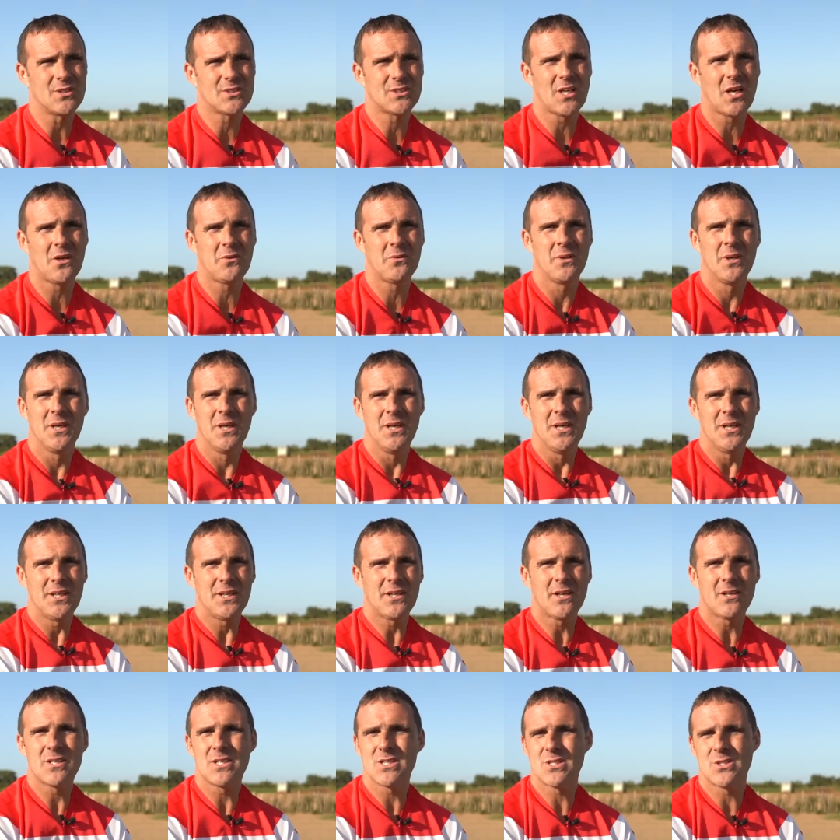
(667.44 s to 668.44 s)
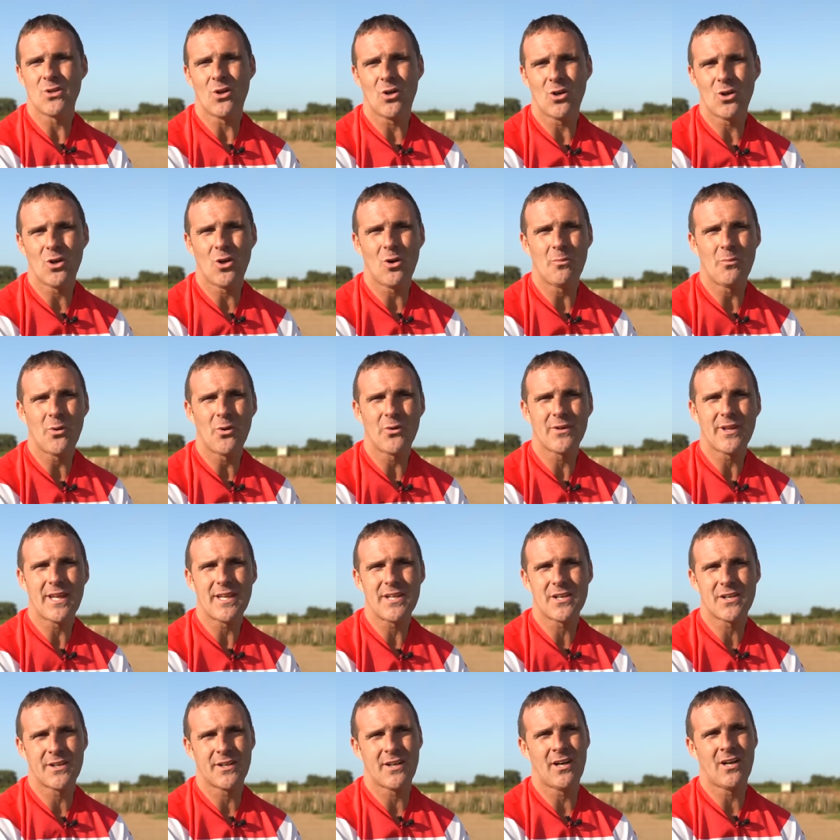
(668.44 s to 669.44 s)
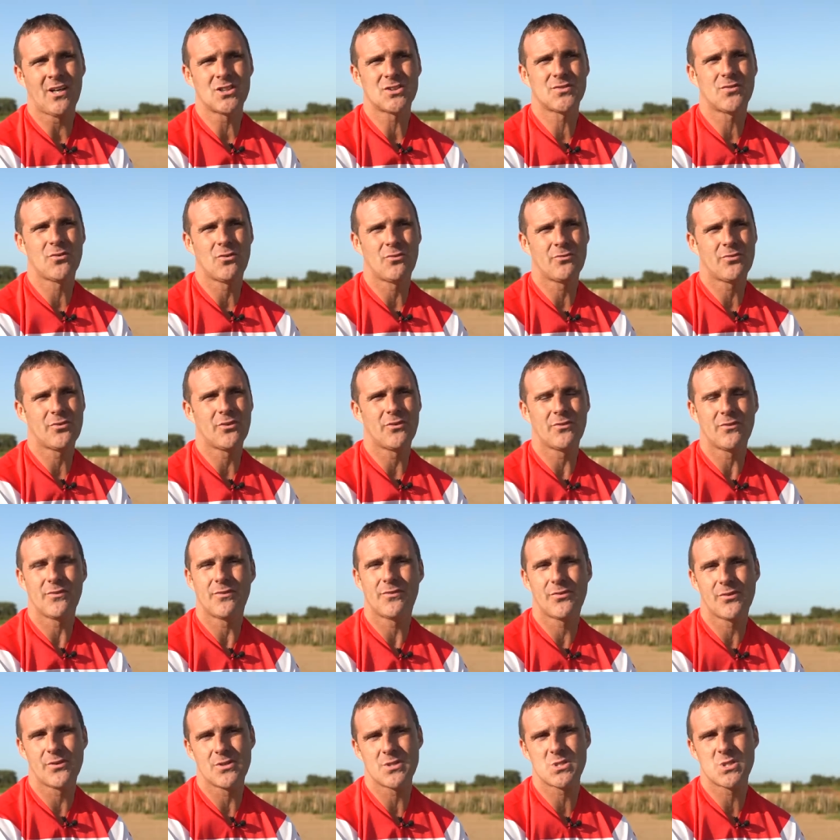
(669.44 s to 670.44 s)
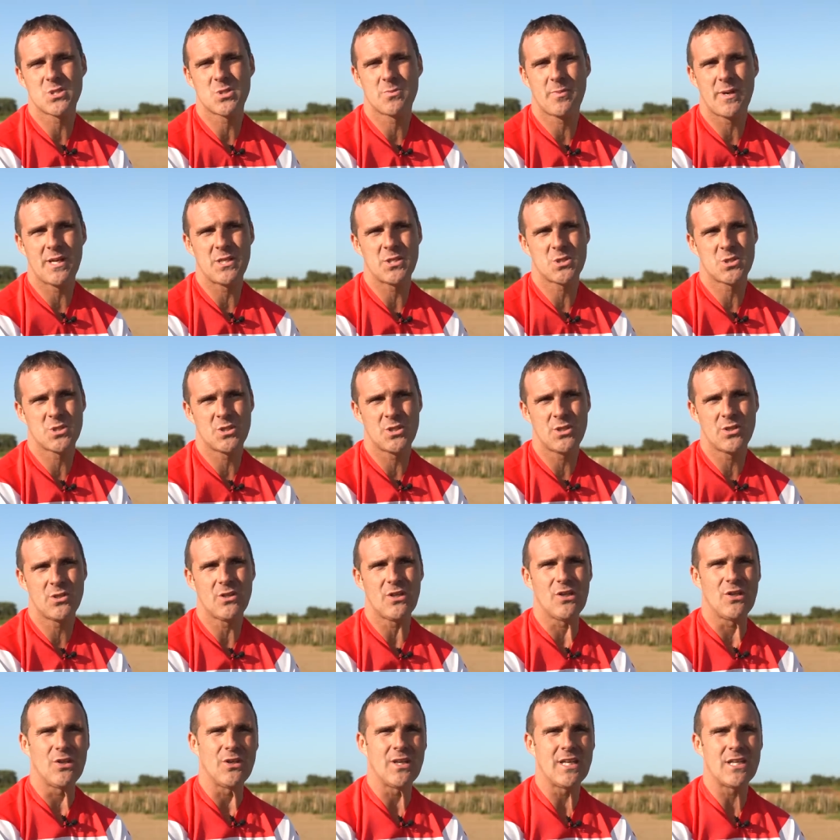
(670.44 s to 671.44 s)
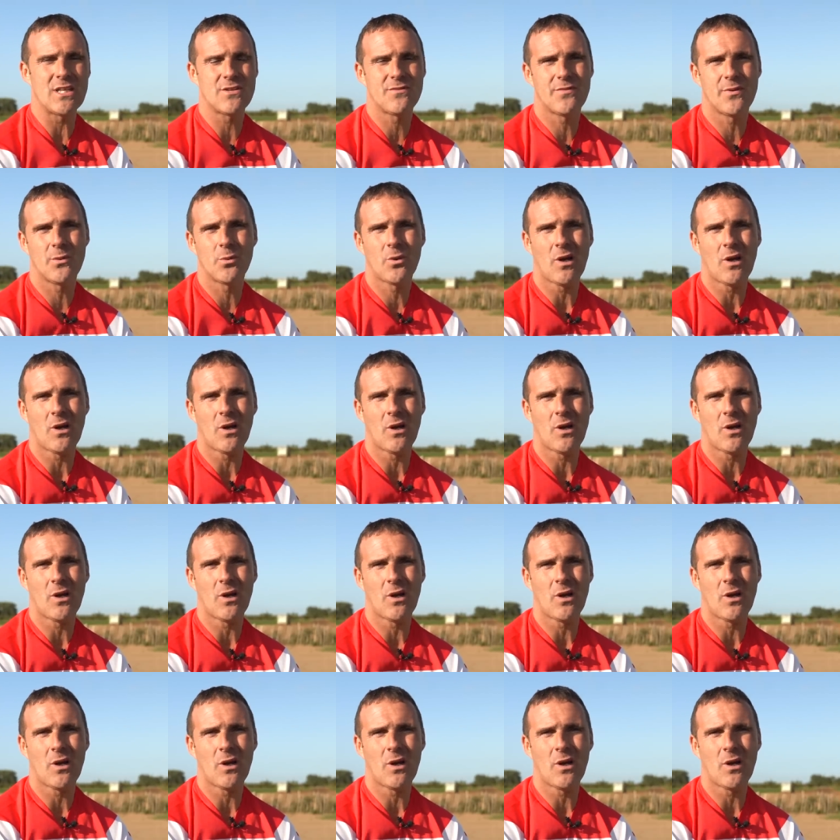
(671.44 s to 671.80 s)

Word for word: So, you know, there's not a lot more that you can ask from for, for a suspension. You, you need to feel